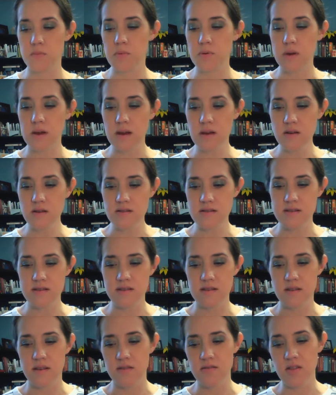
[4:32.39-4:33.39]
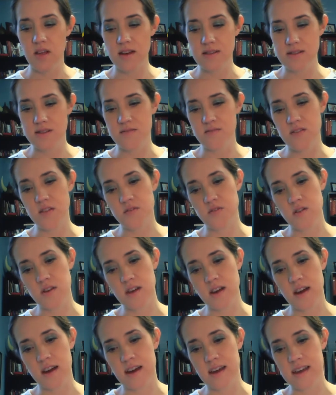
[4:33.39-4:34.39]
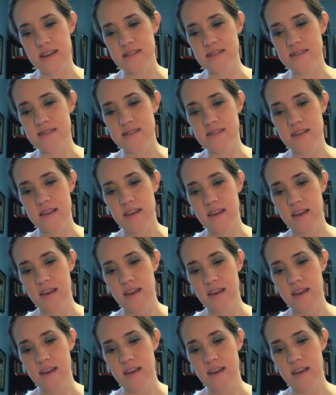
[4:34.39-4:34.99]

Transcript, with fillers: prayers, lots of different kinds.